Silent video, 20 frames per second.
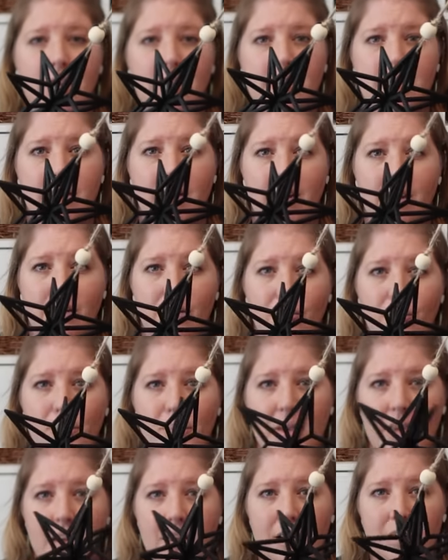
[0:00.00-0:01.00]
It's got a little
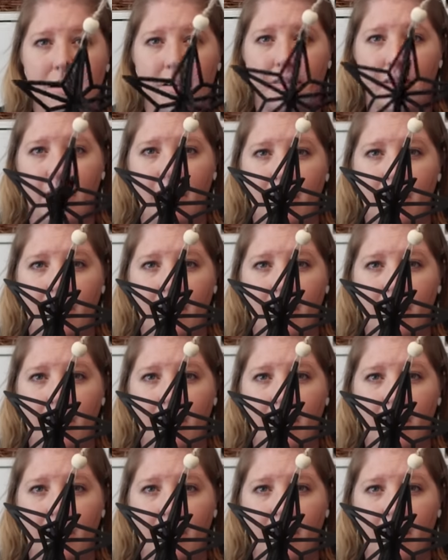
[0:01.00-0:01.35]
bead on